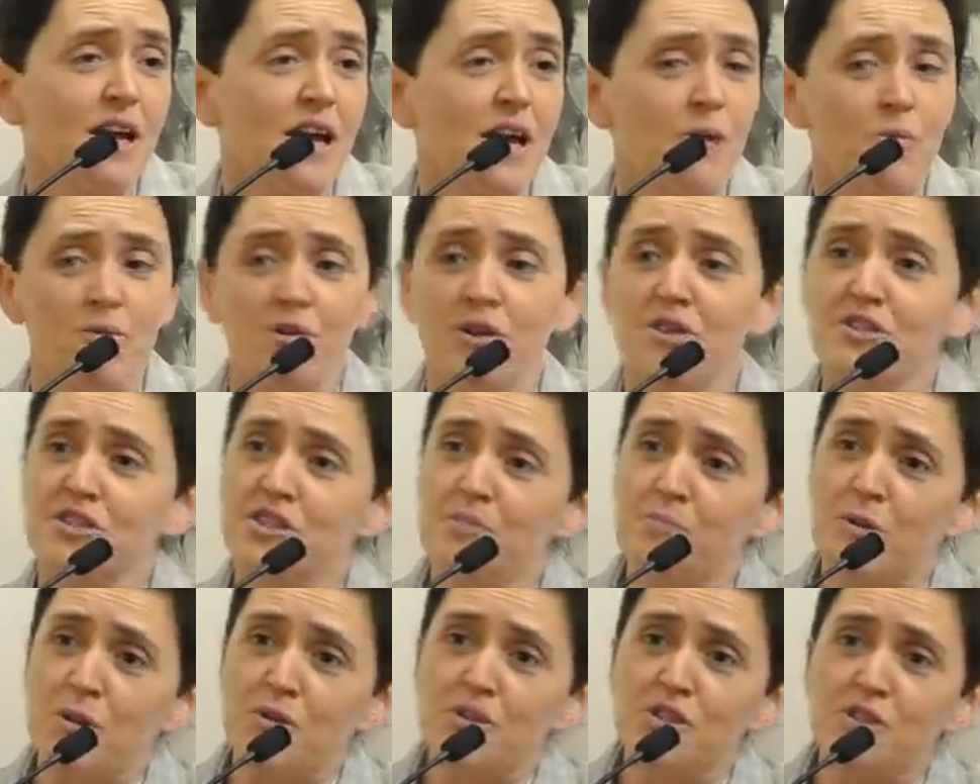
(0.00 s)
We're not
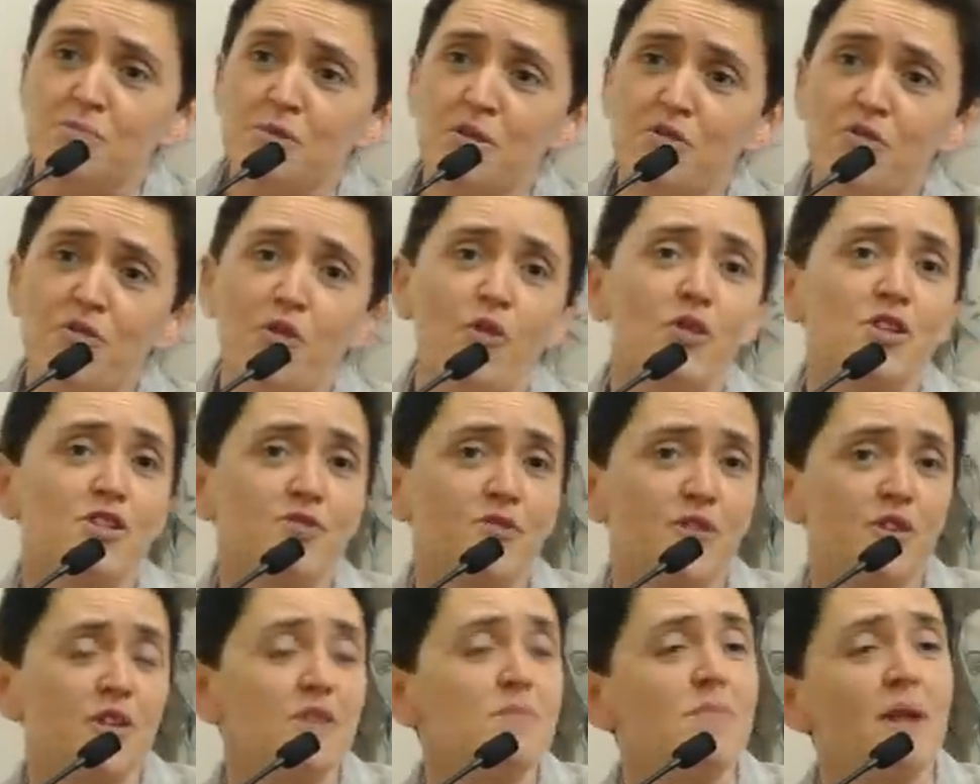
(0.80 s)
supposed to be
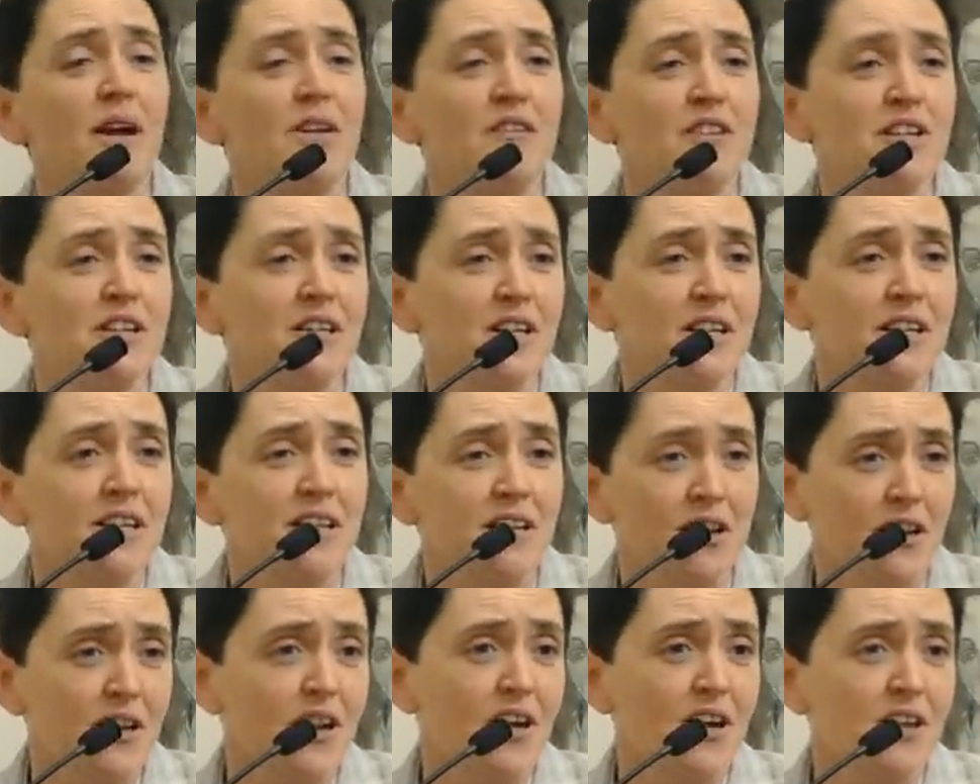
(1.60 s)
forcefully marrying
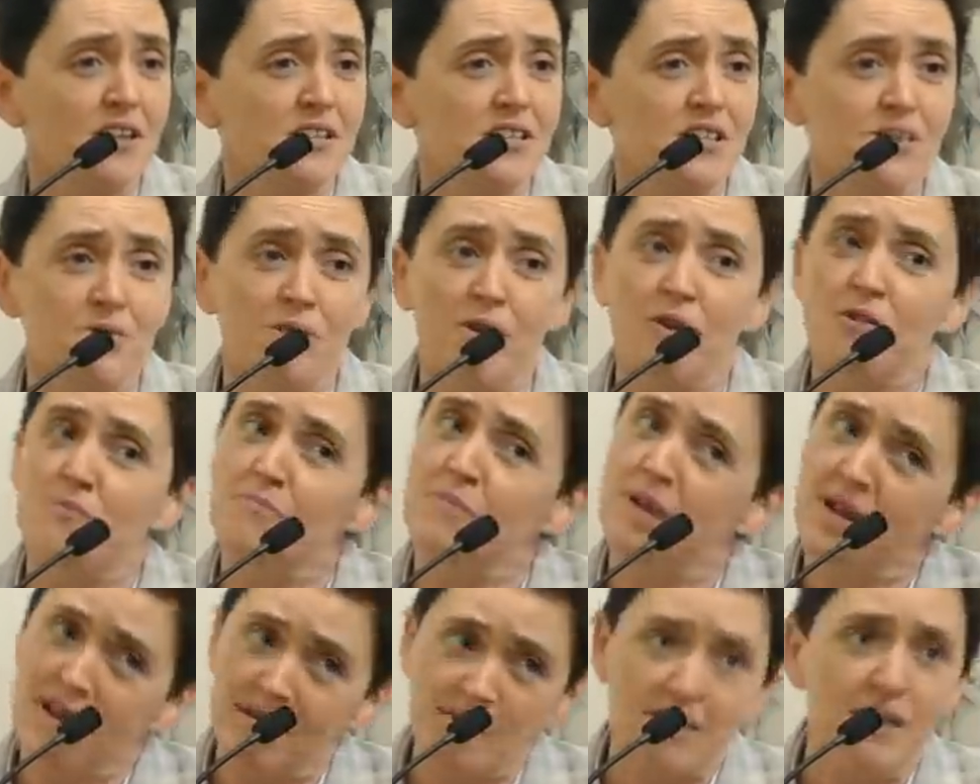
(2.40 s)
little girls to
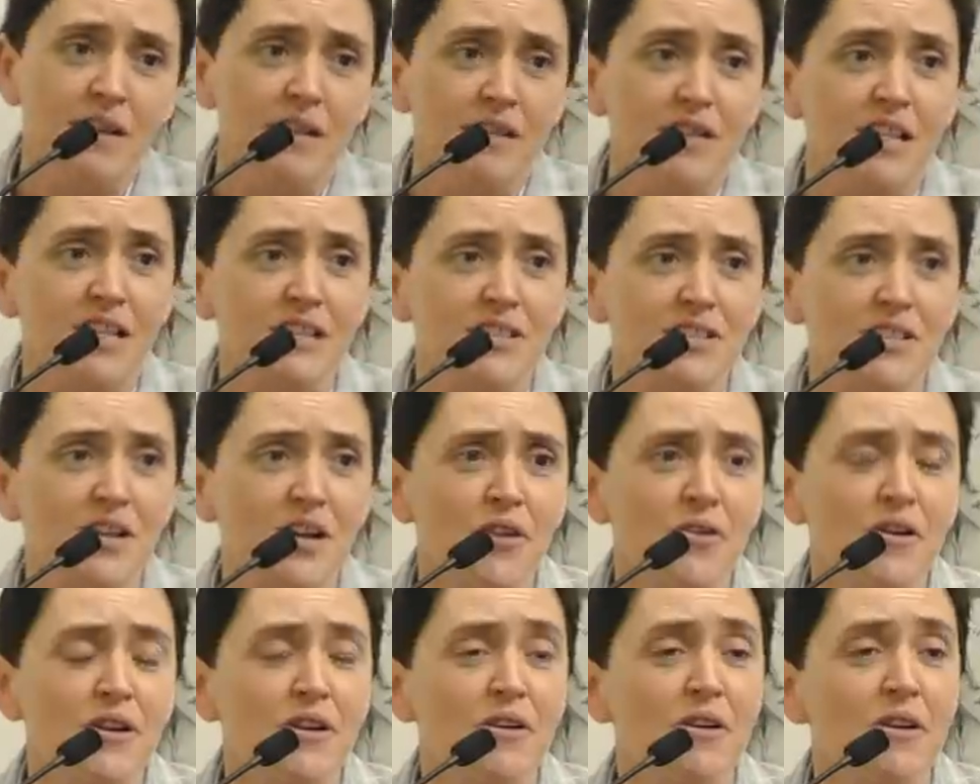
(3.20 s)
old men. That's
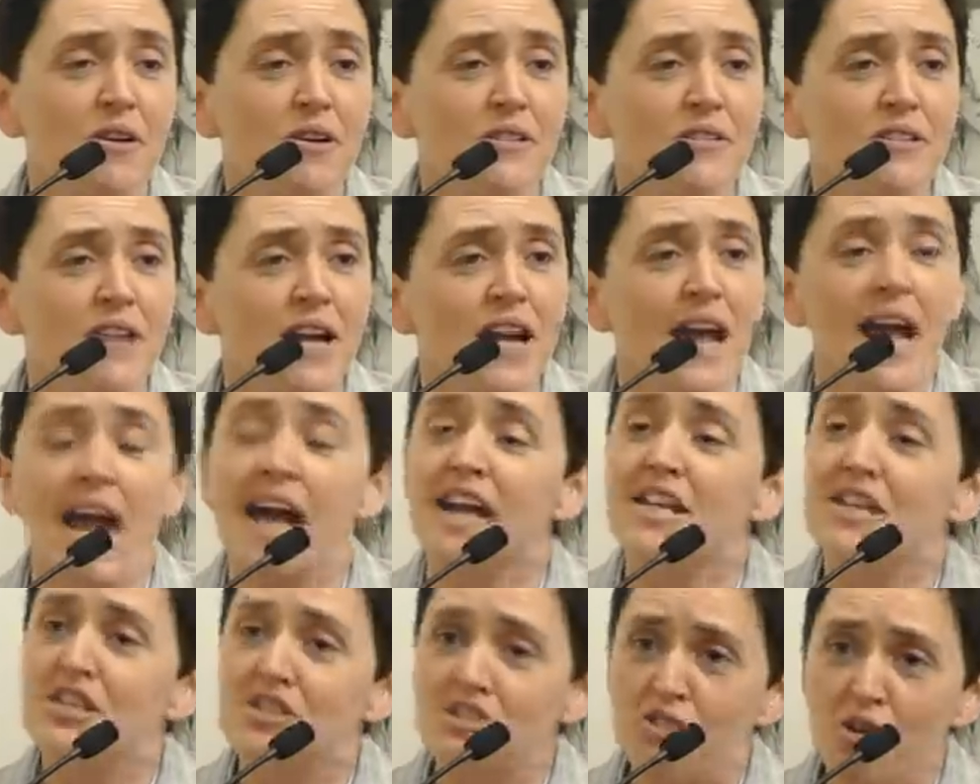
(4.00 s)
going on,
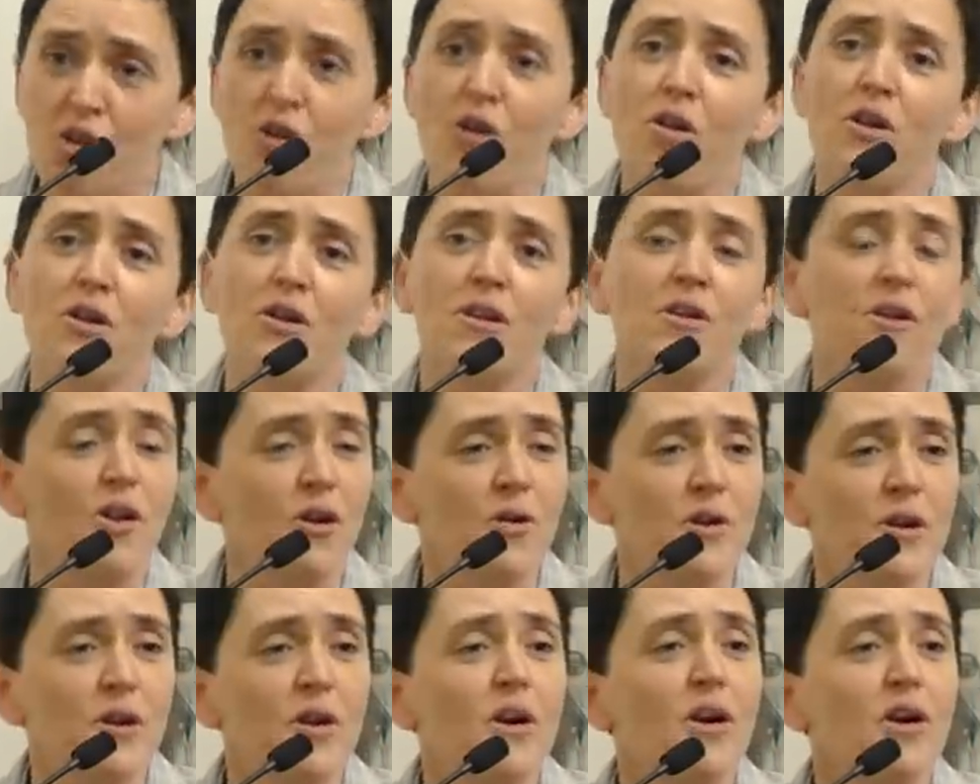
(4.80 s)
and it's all
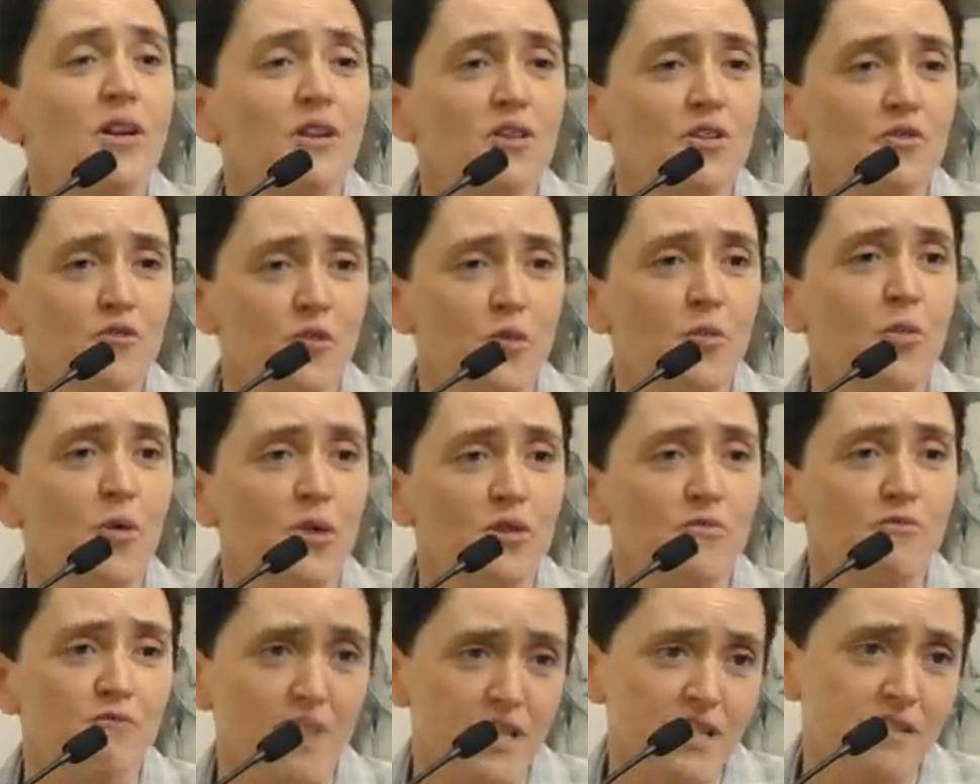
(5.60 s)
going on for
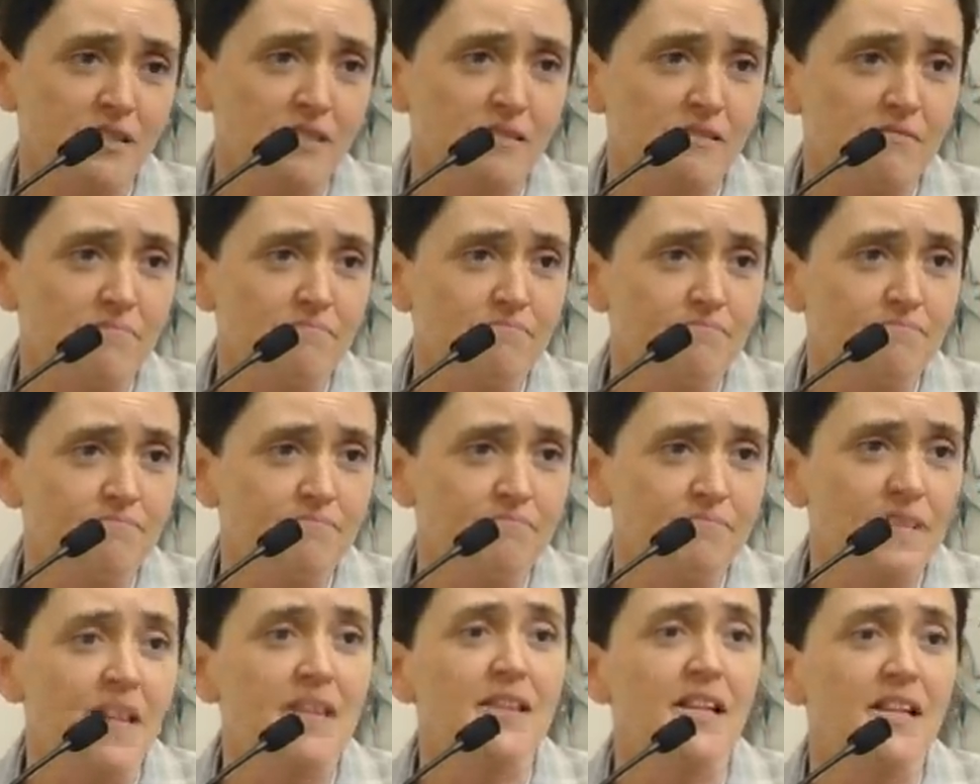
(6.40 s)
one
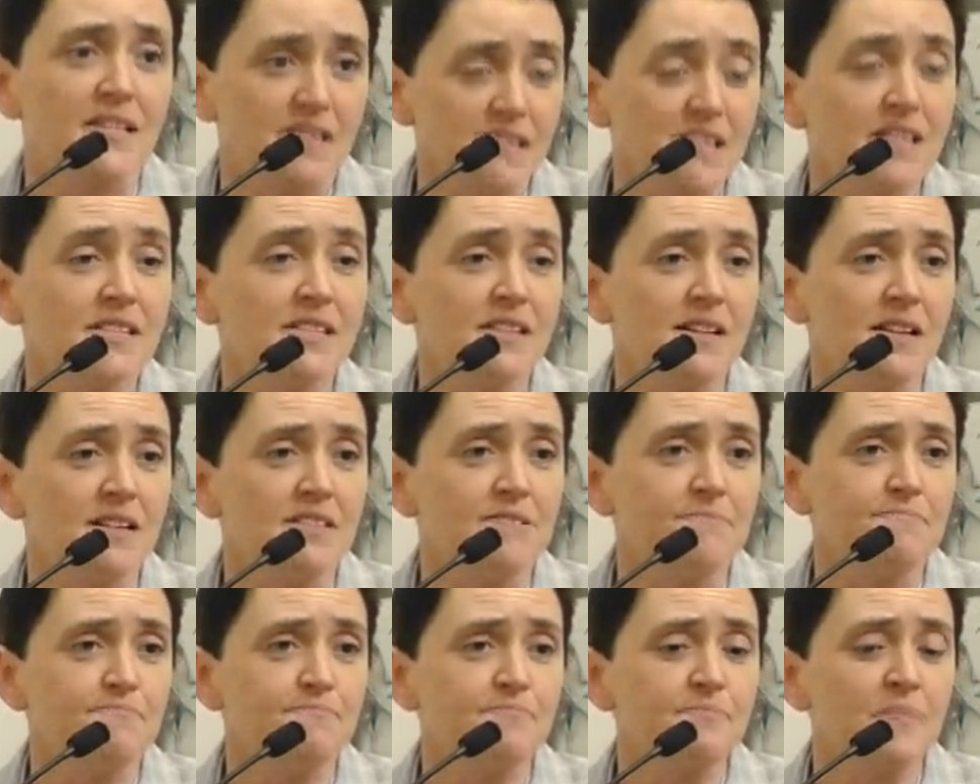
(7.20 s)
reason, and that's
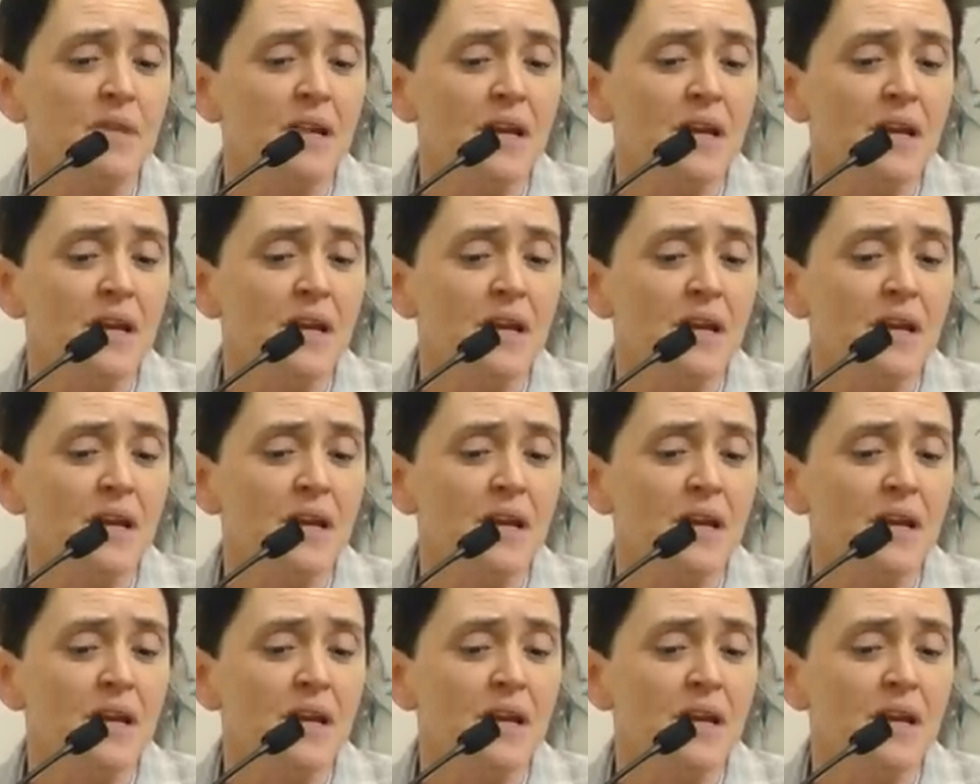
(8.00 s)
Islam.